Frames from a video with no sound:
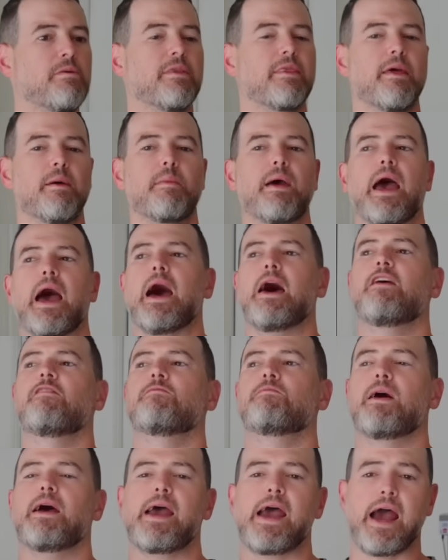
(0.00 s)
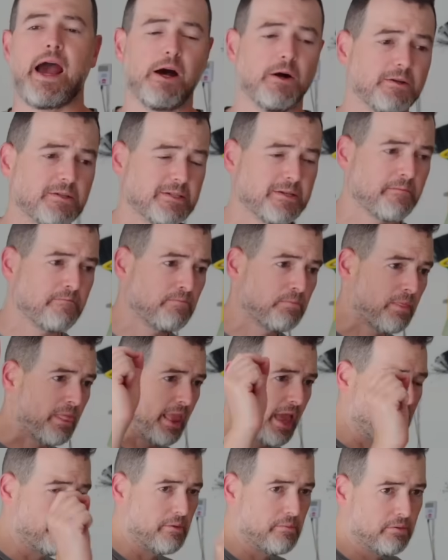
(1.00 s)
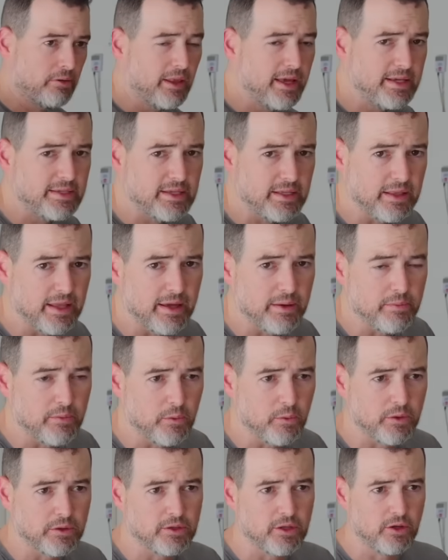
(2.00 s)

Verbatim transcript: them out of my house and replacing them with the